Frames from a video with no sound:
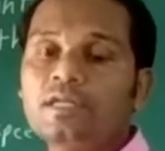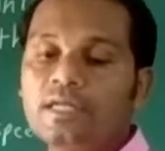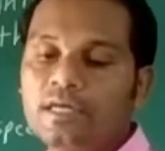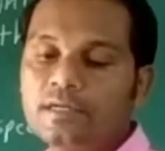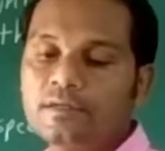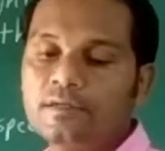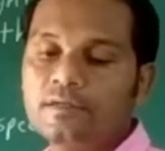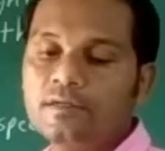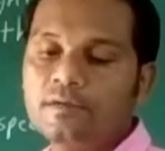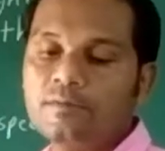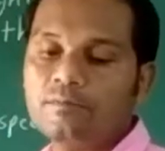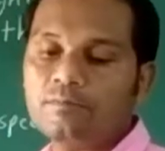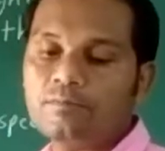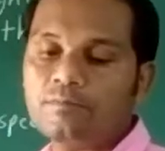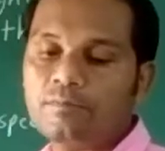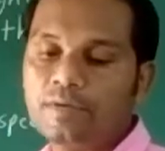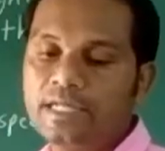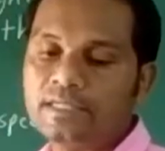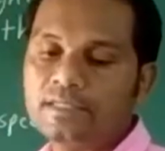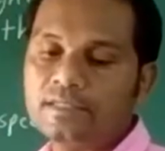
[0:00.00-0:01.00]

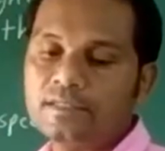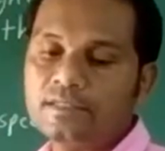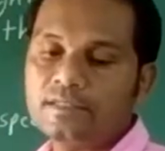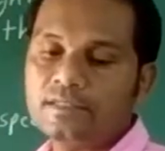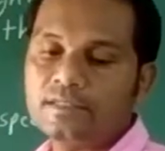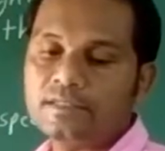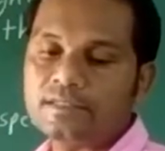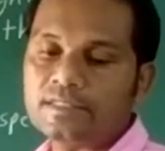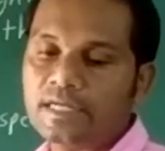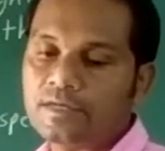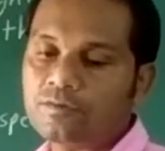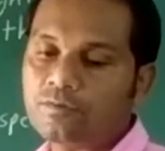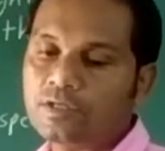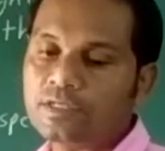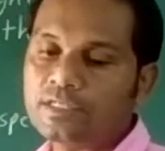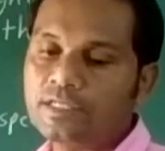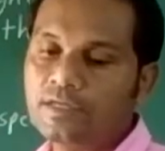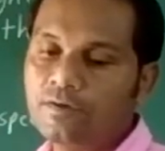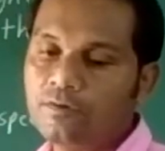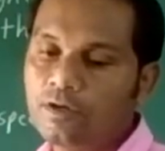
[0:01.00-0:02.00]
layer plane that
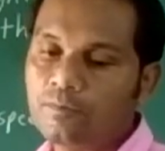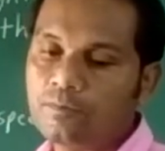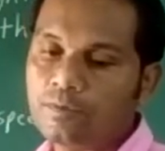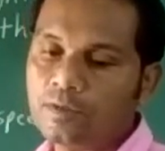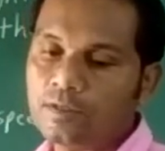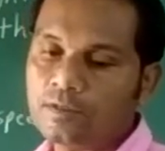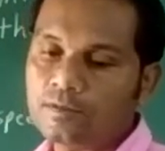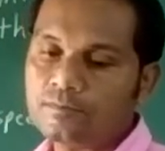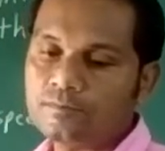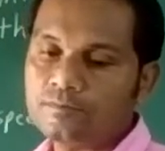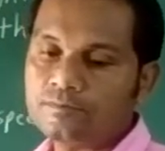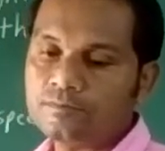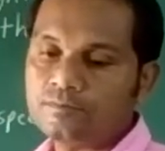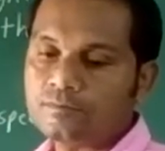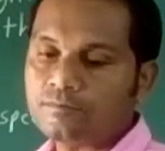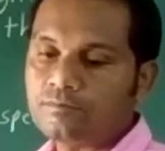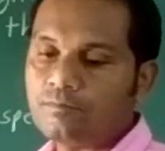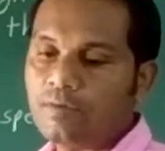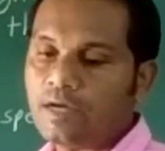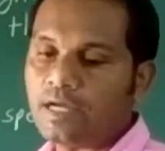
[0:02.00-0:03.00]
was
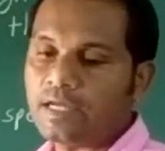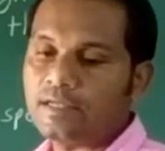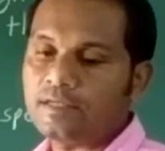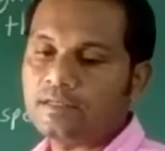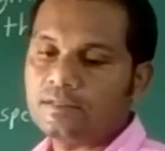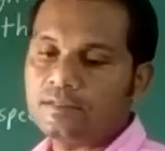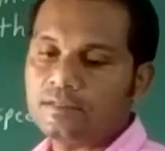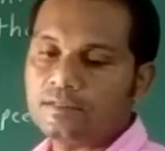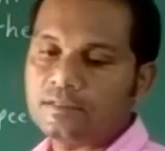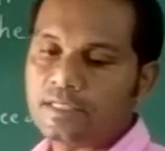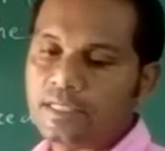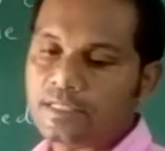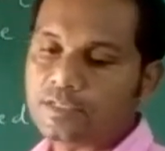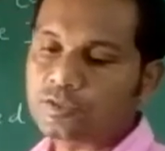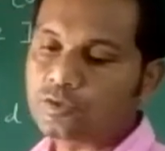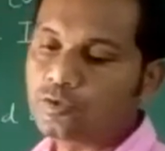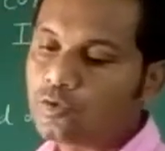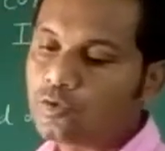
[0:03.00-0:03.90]
developed by that